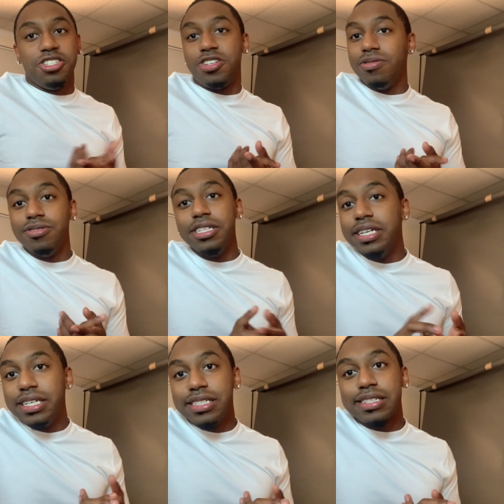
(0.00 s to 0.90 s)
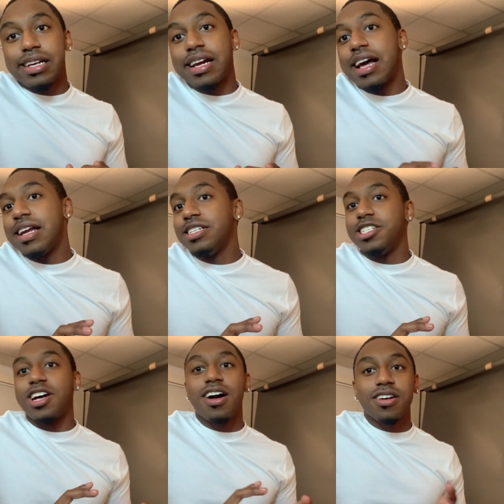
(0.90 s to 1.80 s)
2 jeans and I got
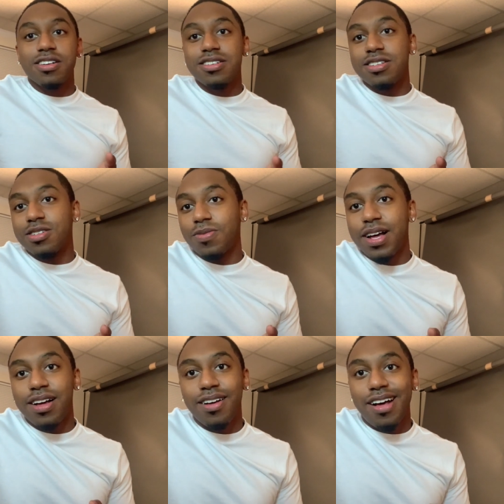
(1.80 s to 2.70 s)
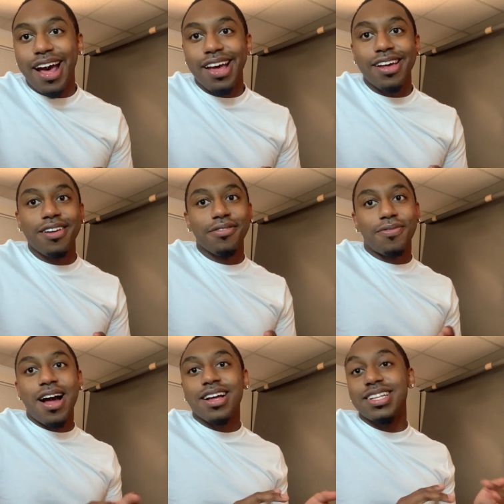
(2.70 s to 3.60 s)
joggers as well. I can
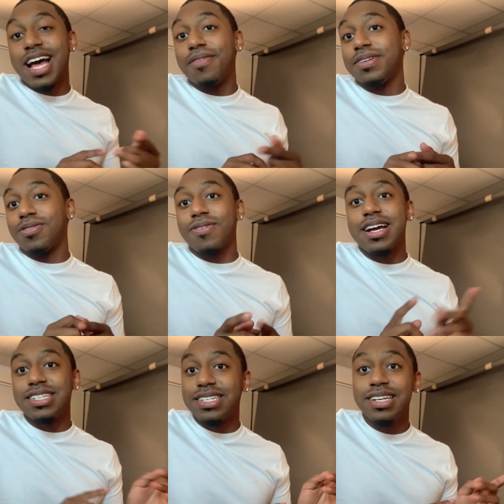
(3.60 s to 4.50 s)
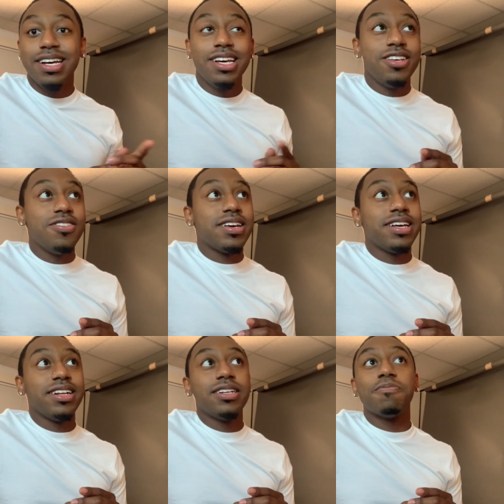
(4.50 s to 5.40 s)
rock that with the rest. You
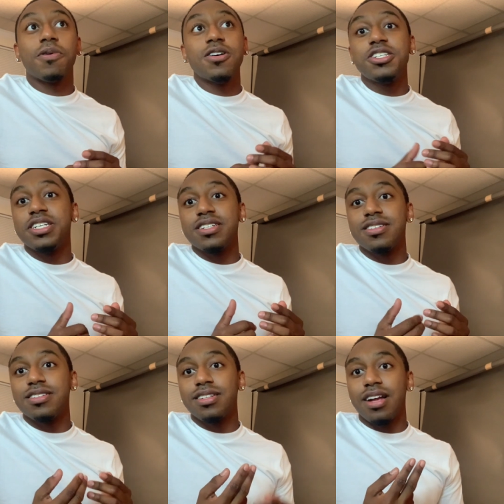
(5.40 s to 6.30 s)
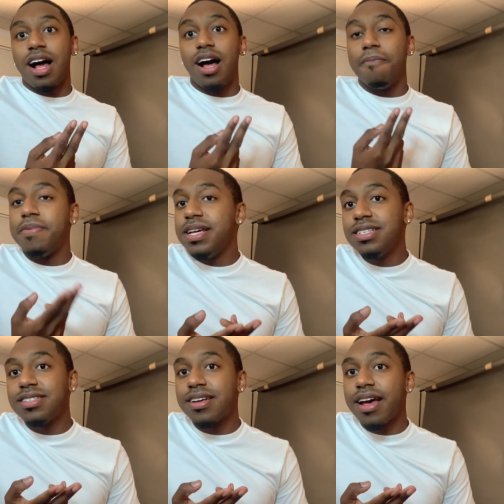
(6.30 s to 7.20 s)
can purchase a
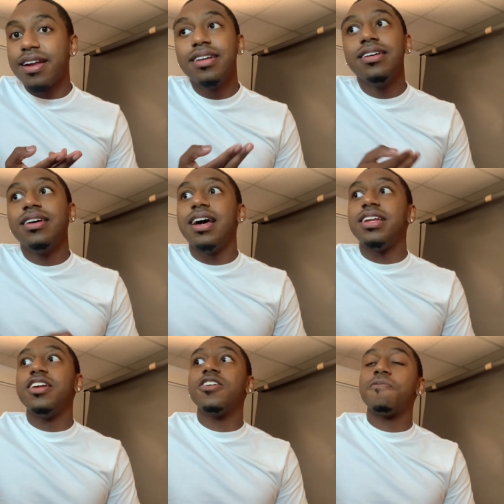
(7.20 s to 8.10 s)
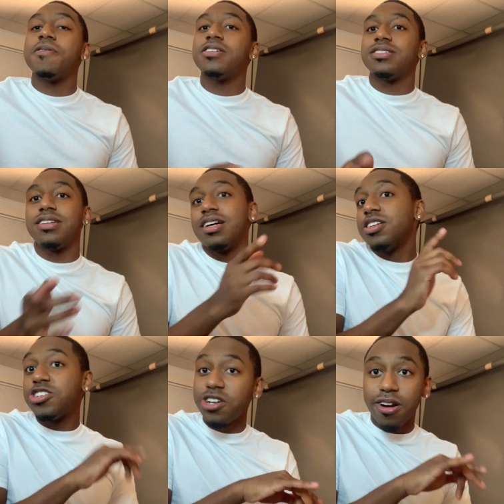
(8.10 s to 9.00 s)
piece set, and then you can purchase another
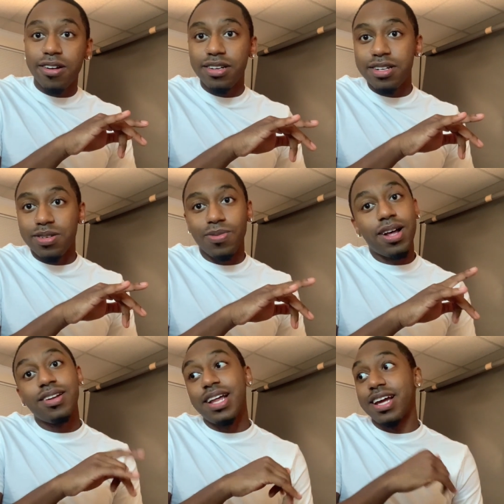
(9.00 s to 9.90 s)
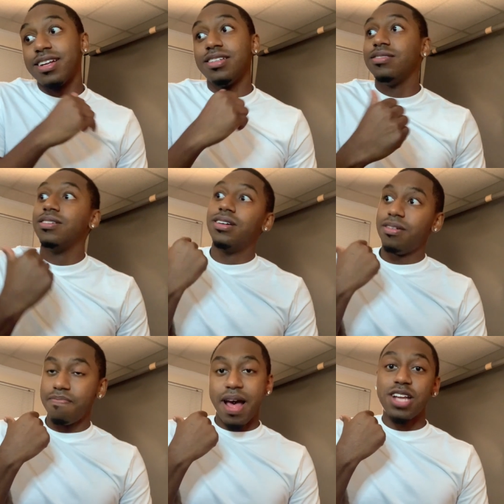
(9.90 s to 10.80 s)
shirt as well that can
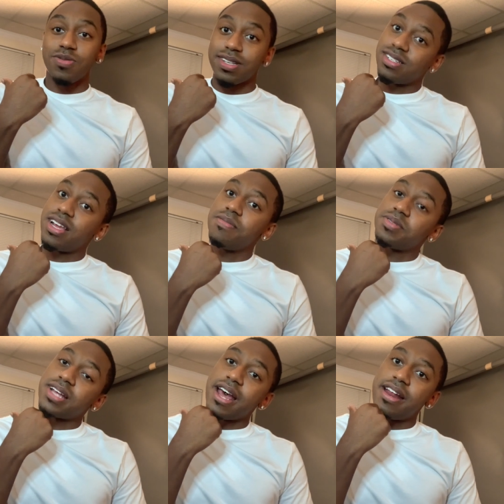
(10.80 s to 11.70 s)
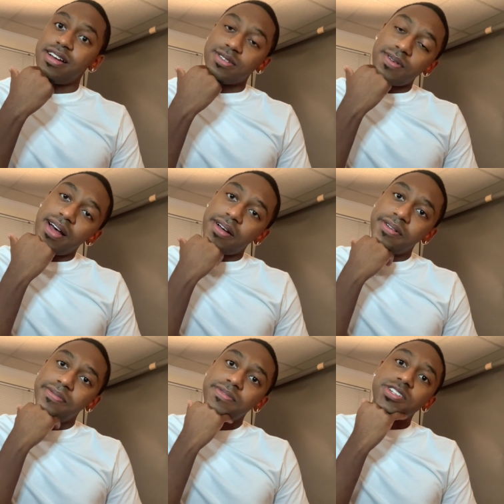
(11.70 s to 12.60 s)
match with the same set as well.
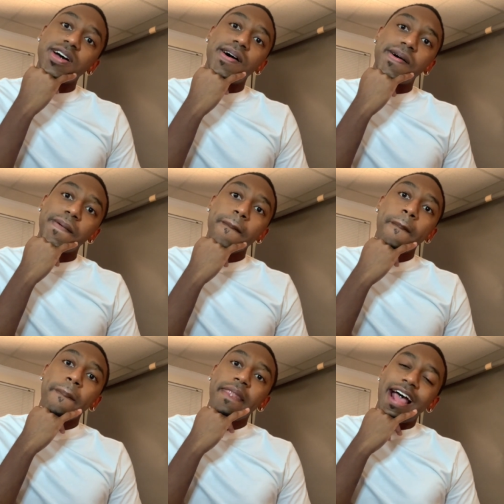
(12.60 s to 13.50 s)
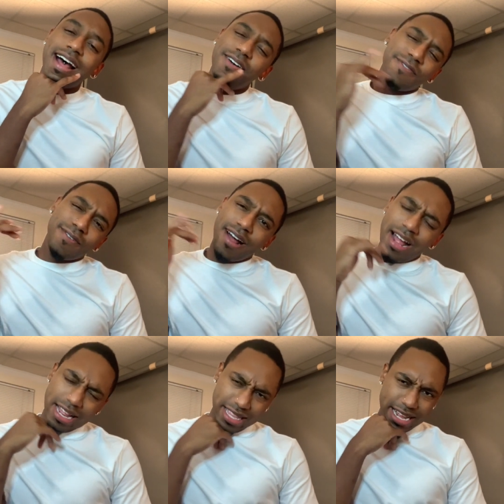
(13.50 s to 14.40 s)
So overall,
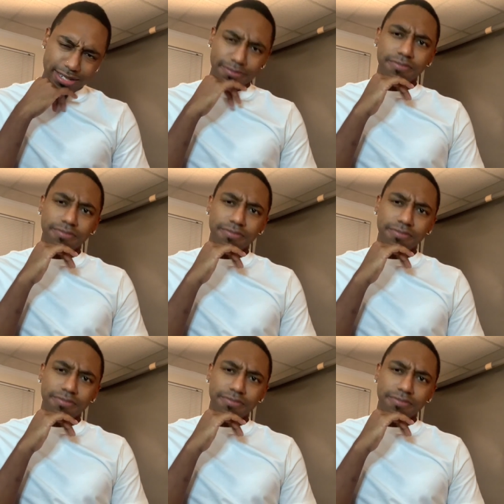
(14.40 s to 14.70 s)
I think